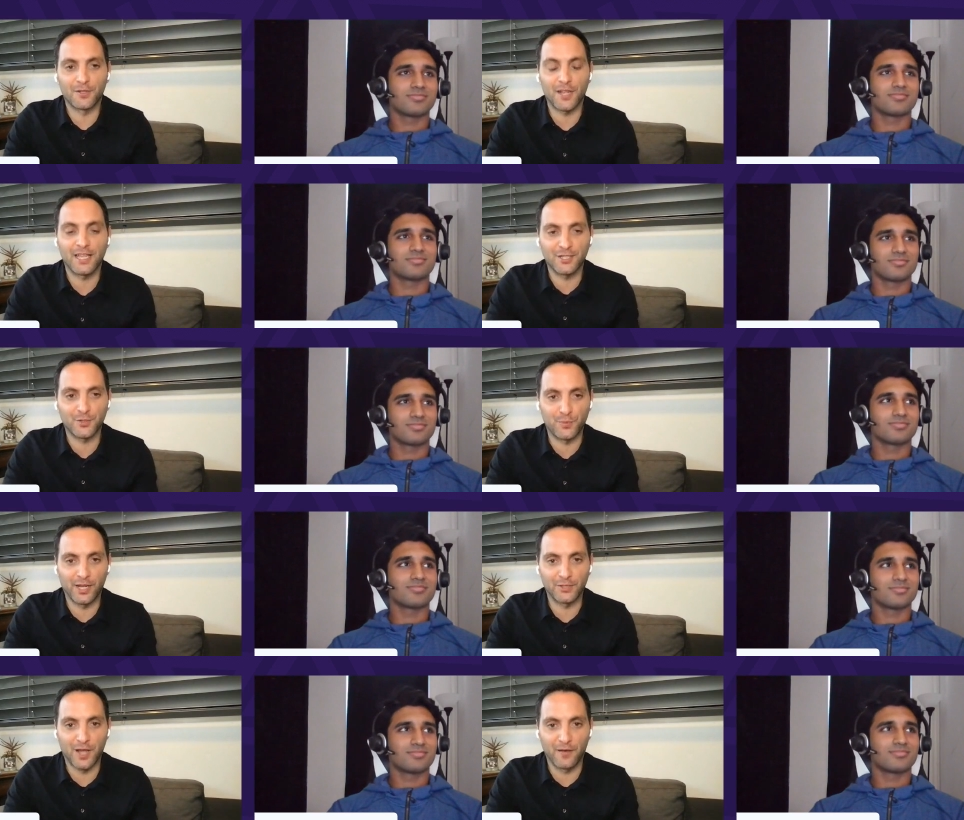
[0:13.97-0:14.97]
Speaker 1: so yeah, it's just
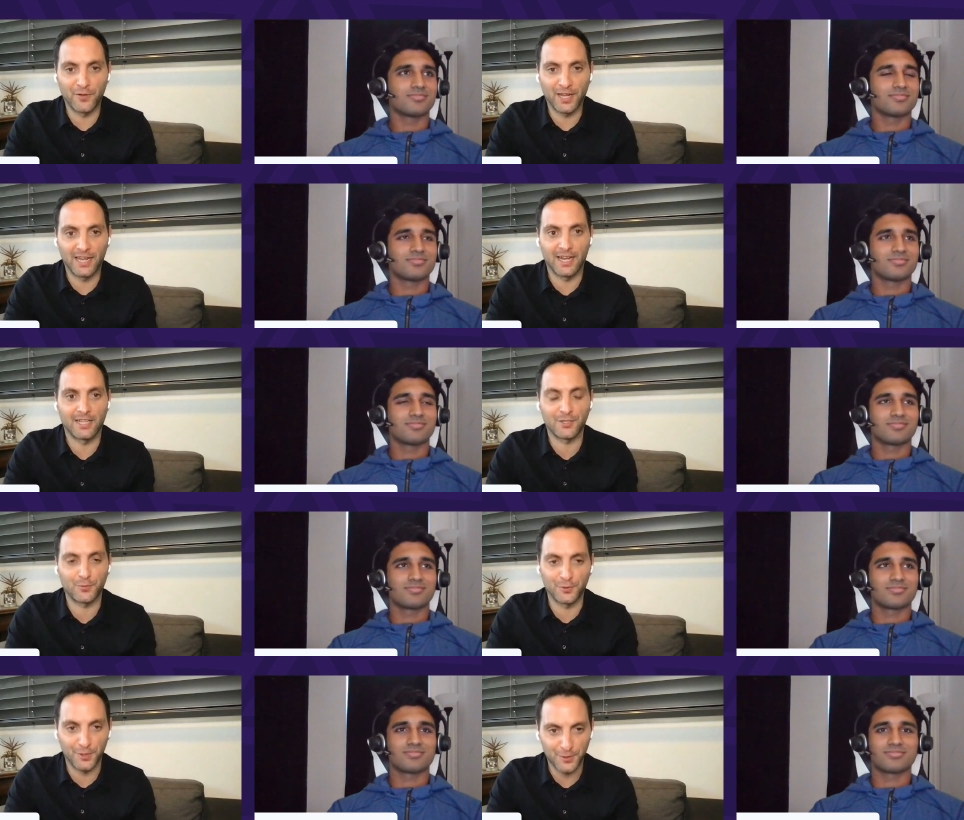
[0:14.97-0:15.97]
brilliant to have you again, and I just
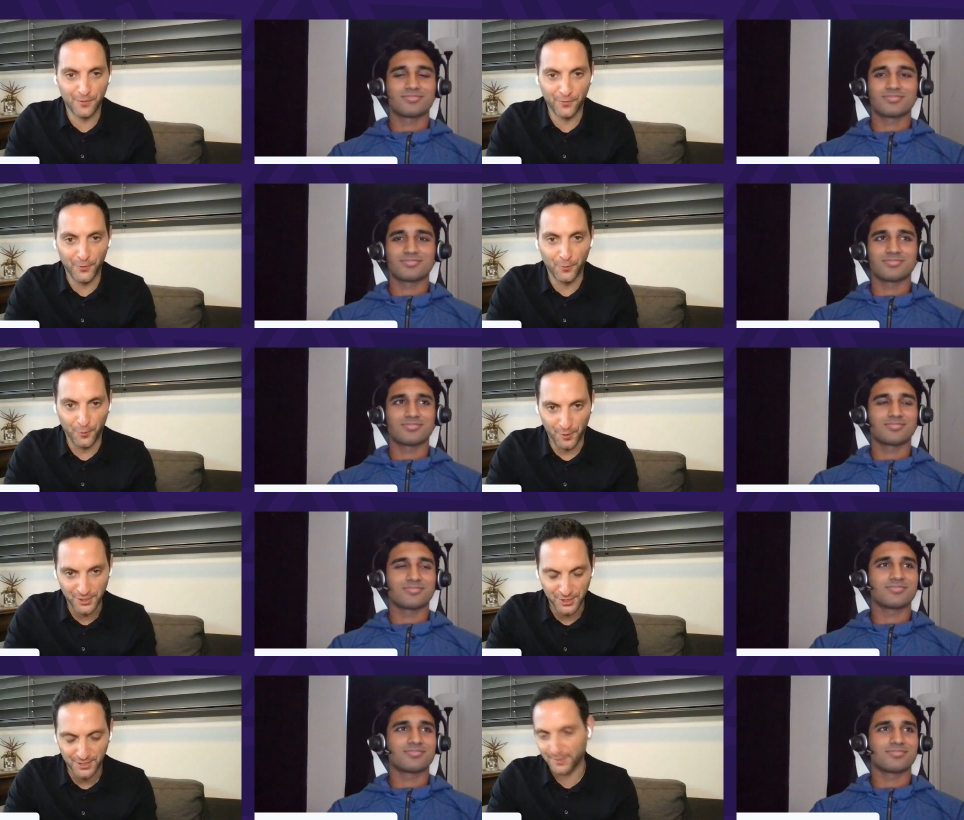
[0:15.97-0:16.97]
want to ask you a few quick
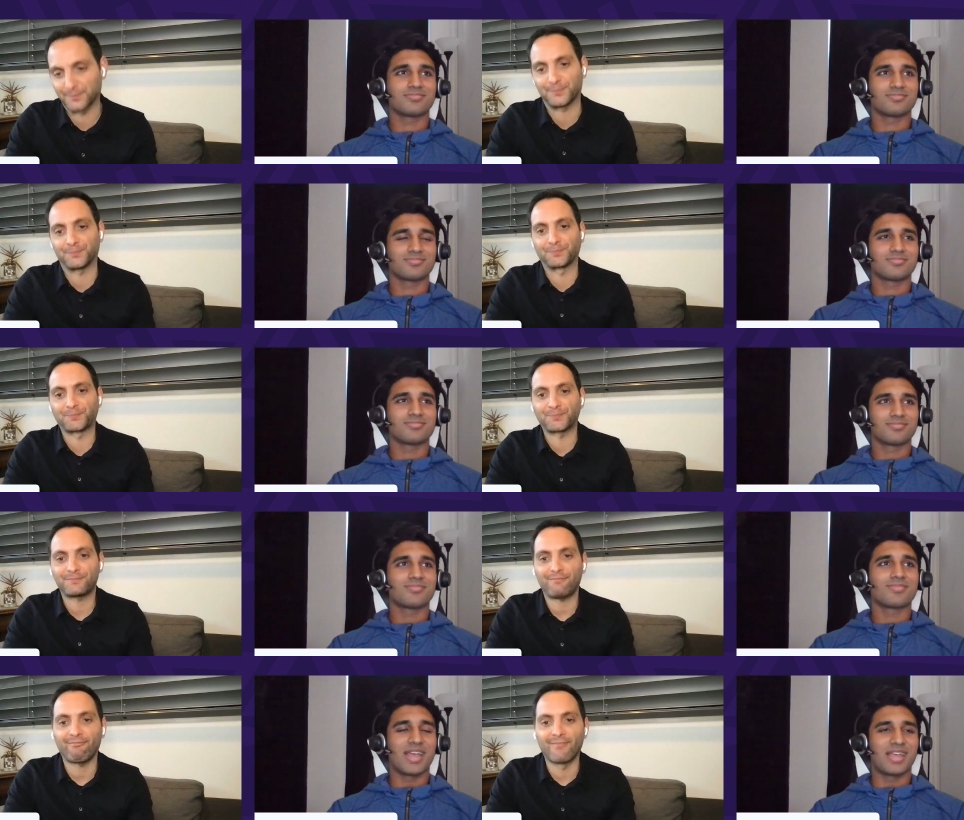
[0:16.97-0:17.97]
questions.
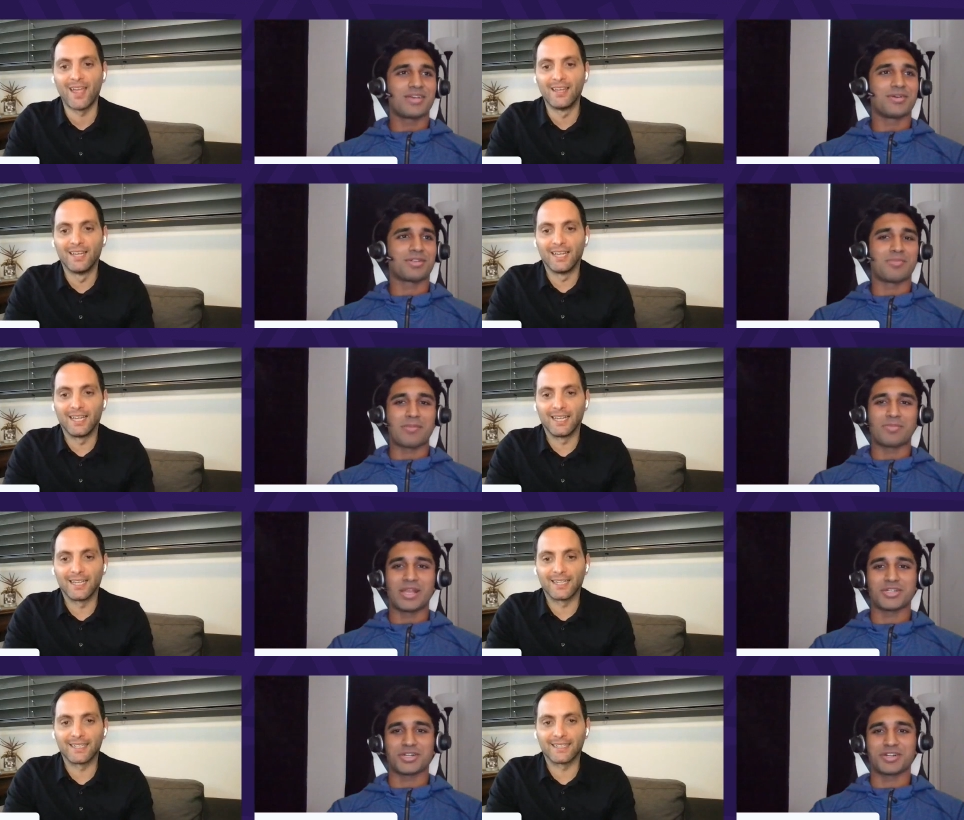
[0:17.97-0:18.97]
Thank you. It's my
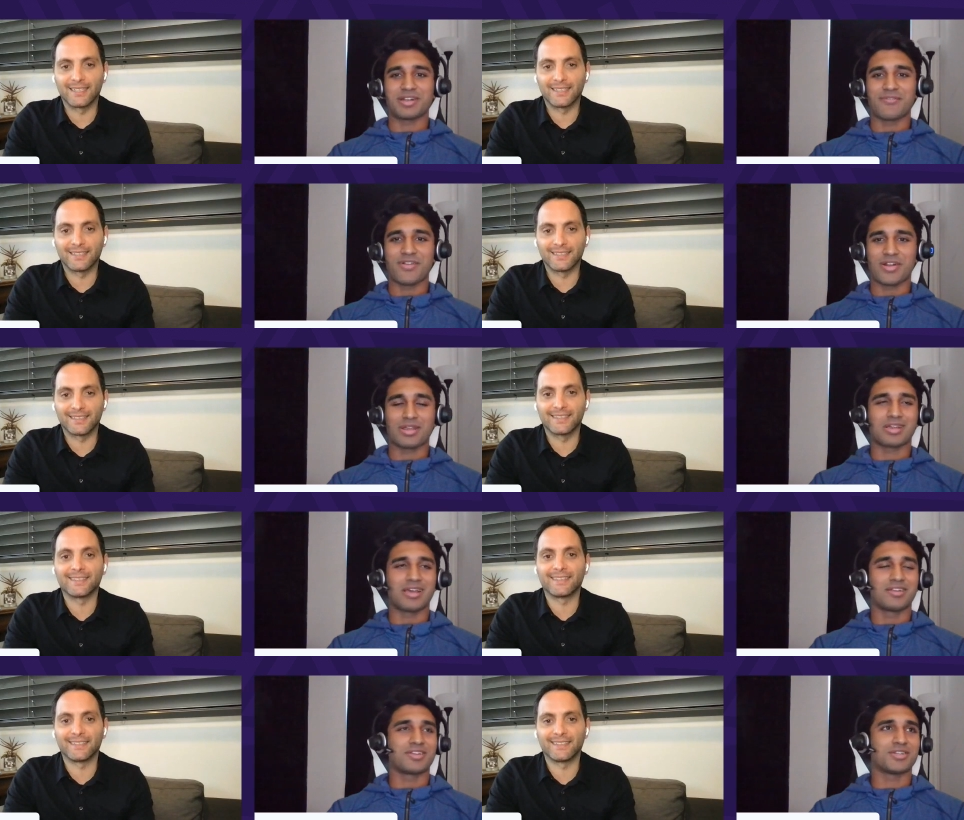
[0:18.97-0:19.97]
pleasure. I'm very
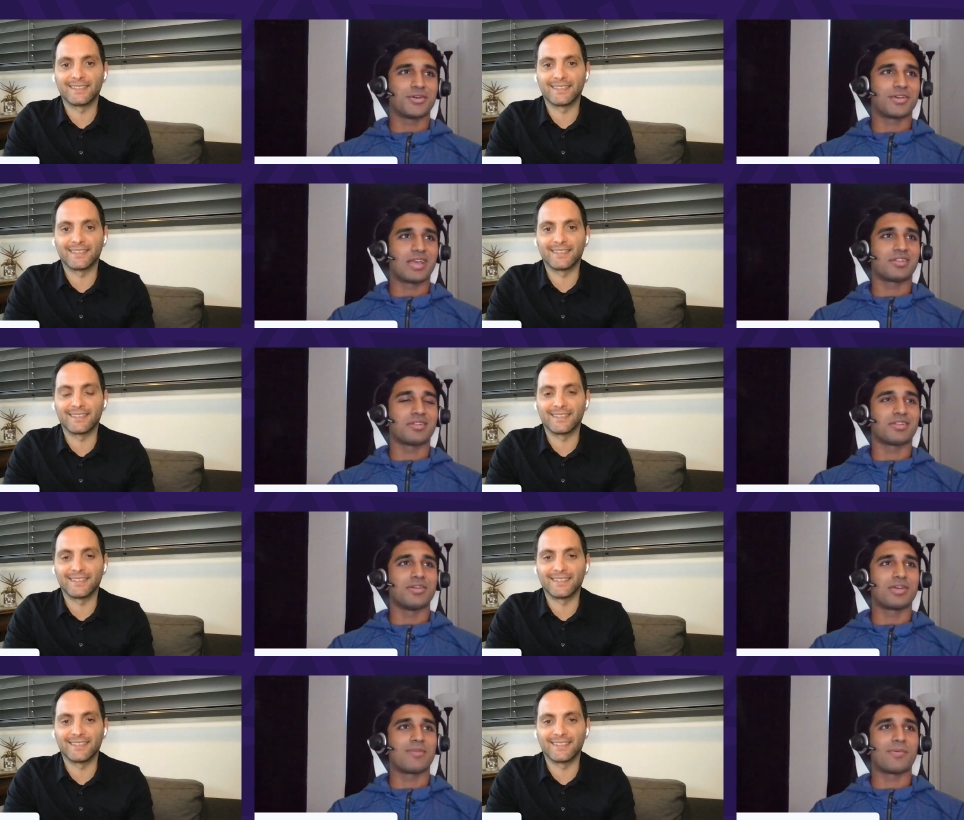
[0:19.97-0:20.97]
excited to
Speaker 2: showcase this
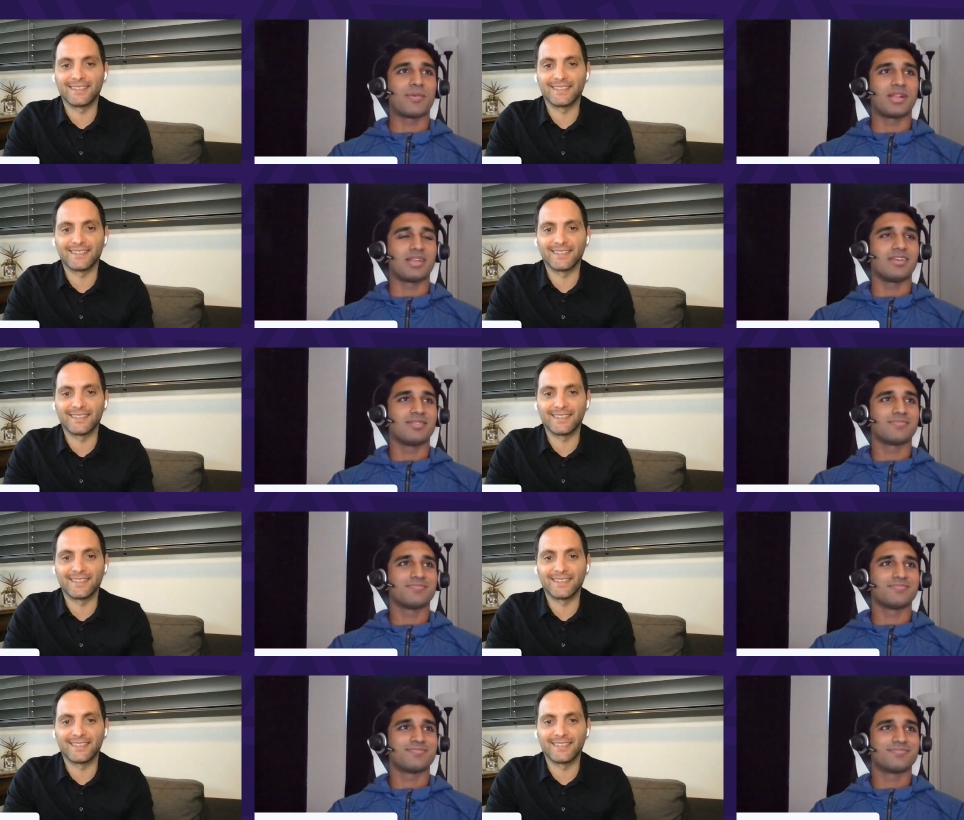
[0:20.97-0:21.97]
new capability.
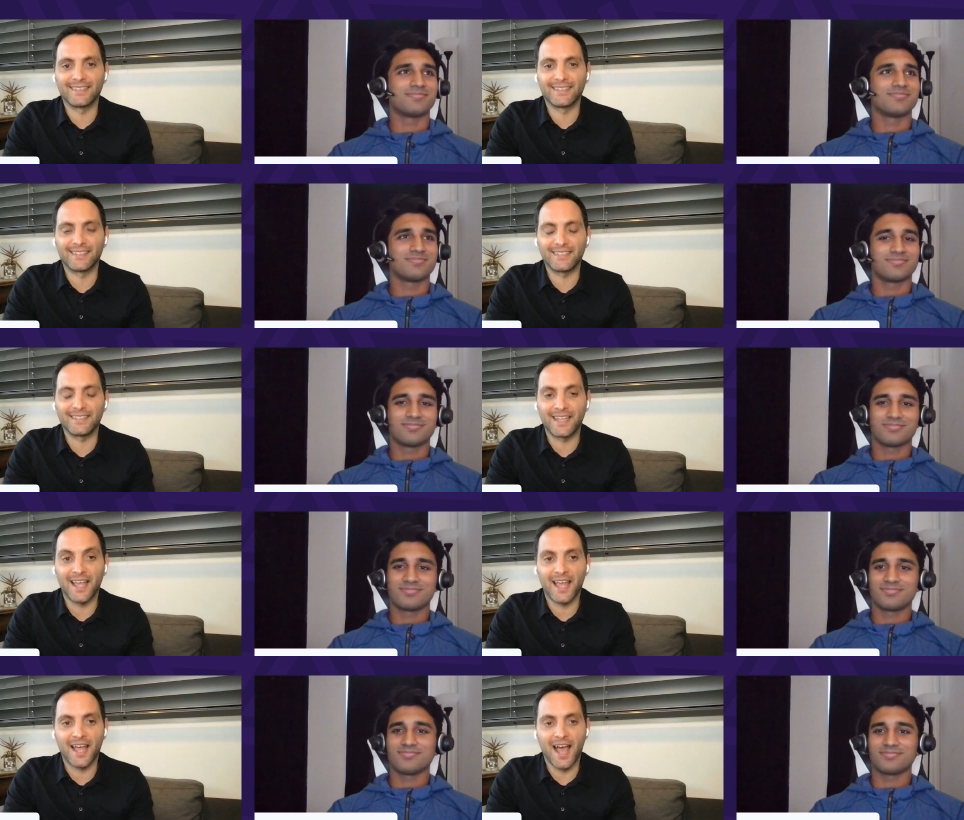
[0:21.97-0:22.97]

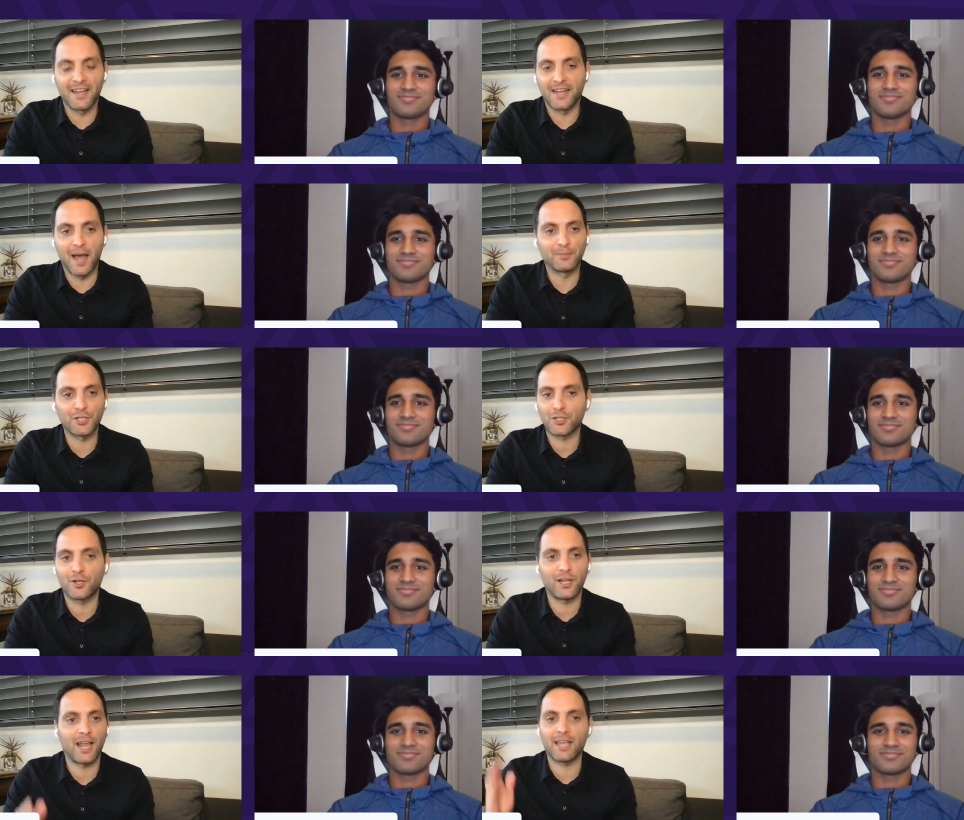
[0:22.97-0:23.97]
Speaker 1: Yeah, and I'm just
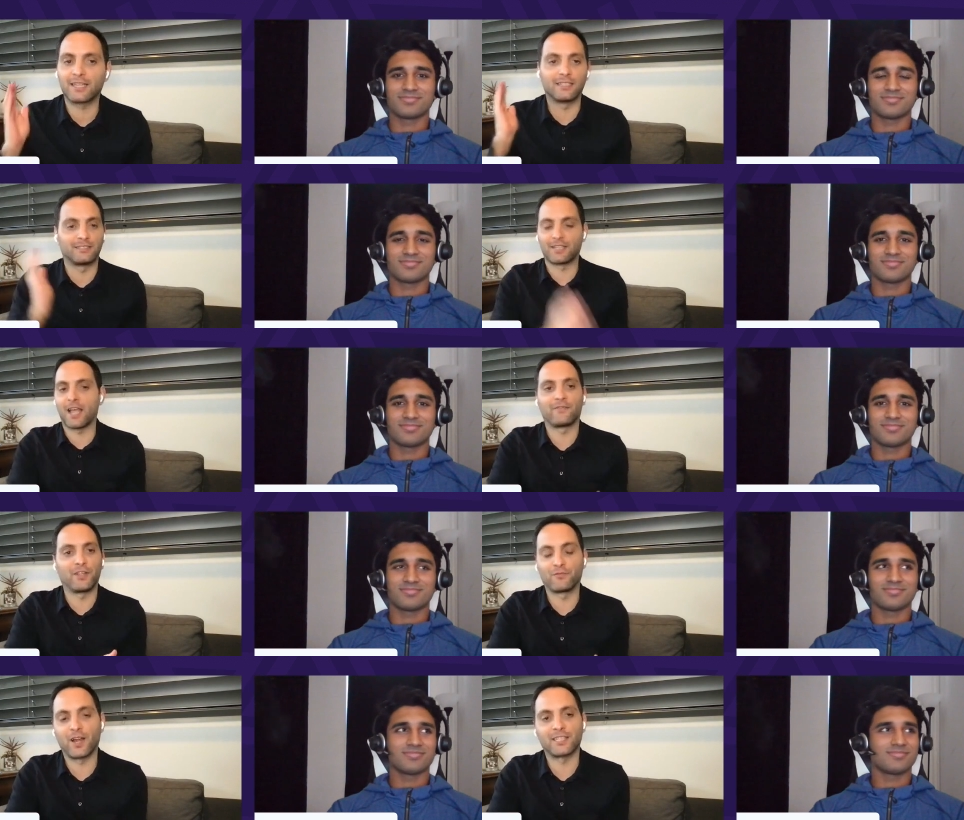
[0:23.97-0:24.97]
going to like
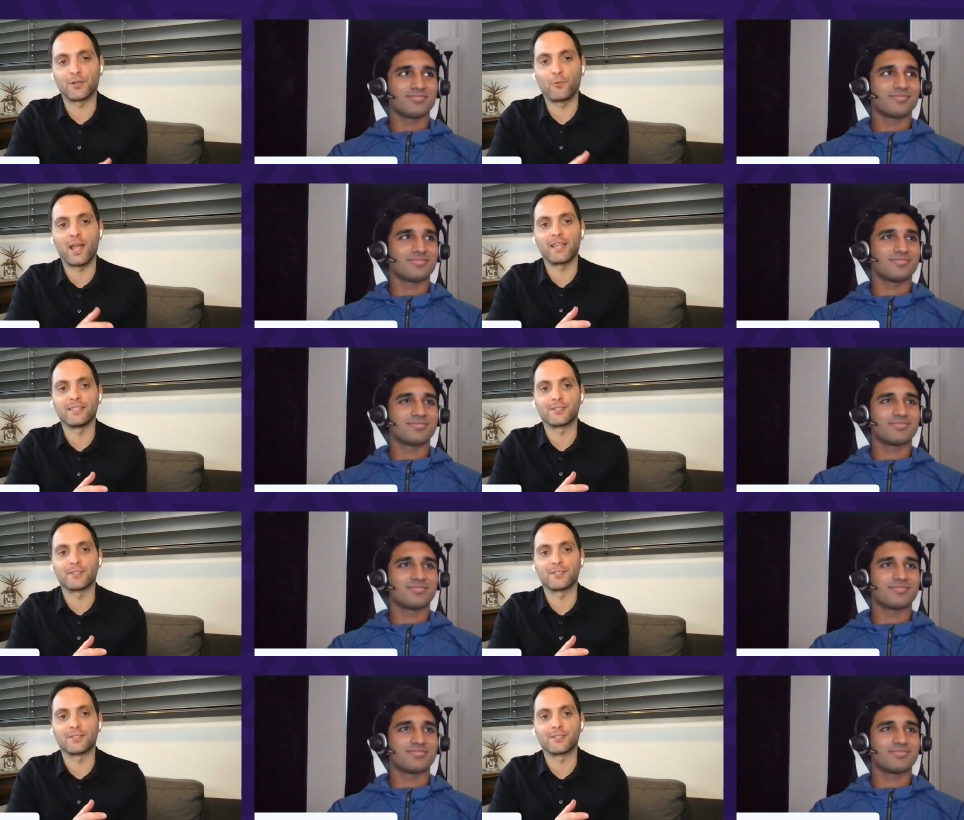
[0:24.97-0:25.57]
dive in right away.